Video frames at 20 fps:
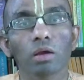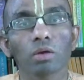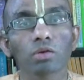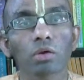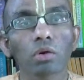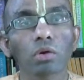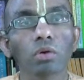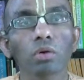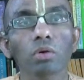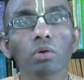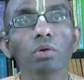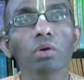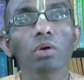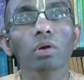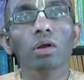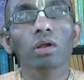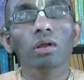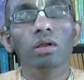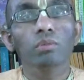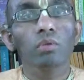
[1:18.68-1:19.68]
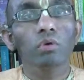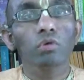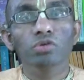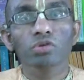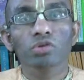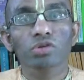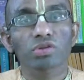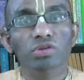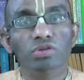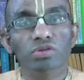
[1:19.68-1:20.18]
So
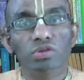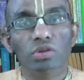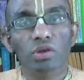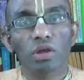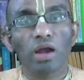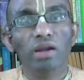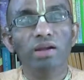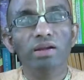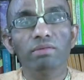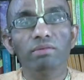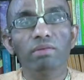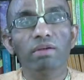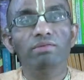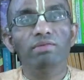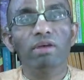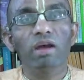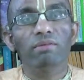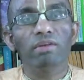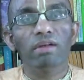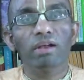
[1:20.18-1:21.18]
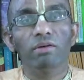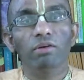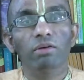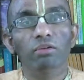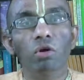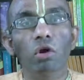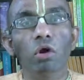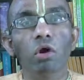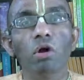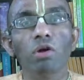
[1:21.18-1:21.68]
emotions, and when our
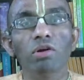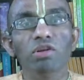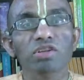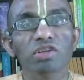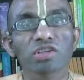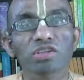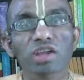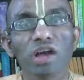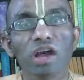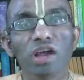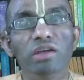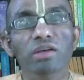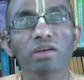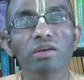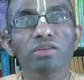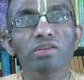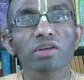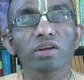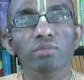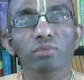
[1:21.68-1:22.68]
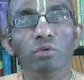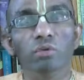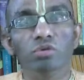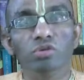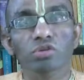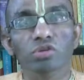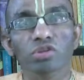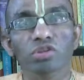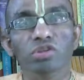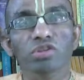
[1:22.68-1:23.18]
thoughts, desires and
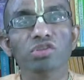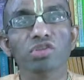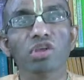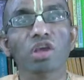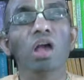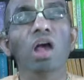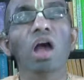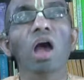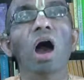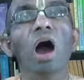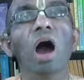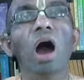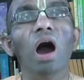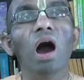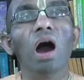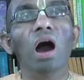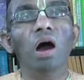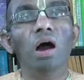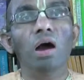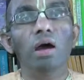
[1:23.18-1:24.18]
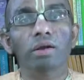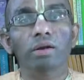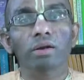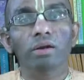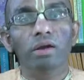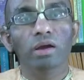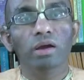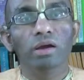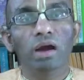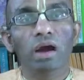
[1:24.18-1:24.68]
emotions are
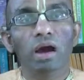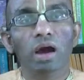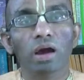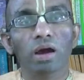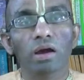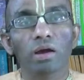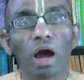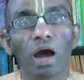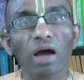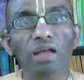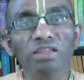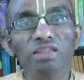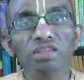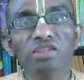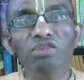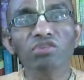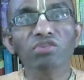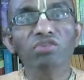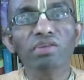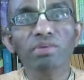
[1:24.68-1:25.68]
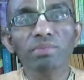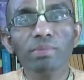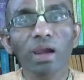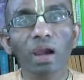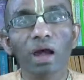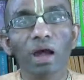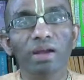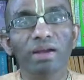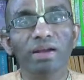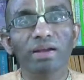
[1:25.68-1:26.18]

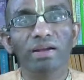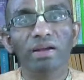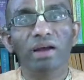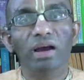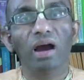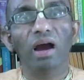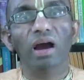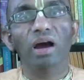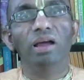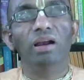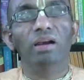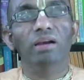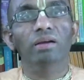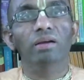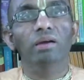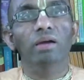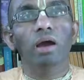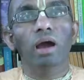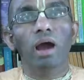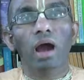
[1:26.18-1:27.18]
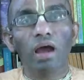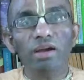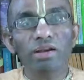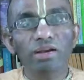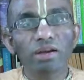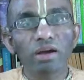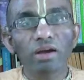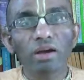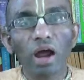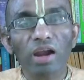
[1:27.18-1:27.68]
unstreamlined, are
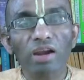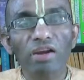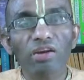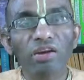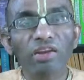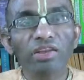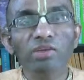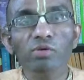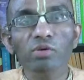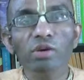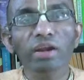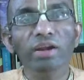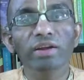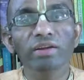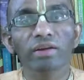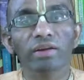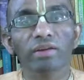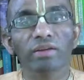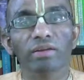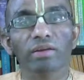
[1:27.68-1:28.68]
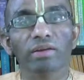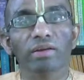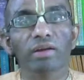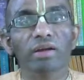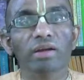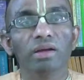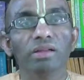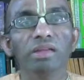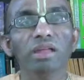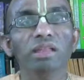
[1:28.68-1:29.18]
unregulated,
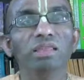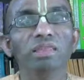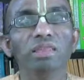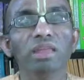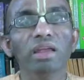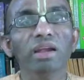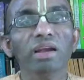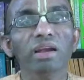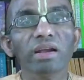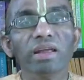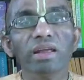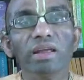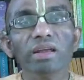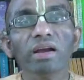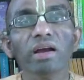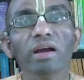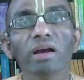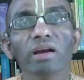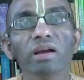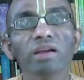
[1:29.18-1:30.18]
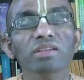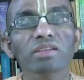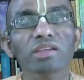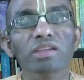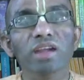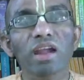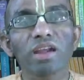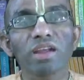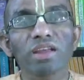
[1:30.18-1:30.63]
then they take us in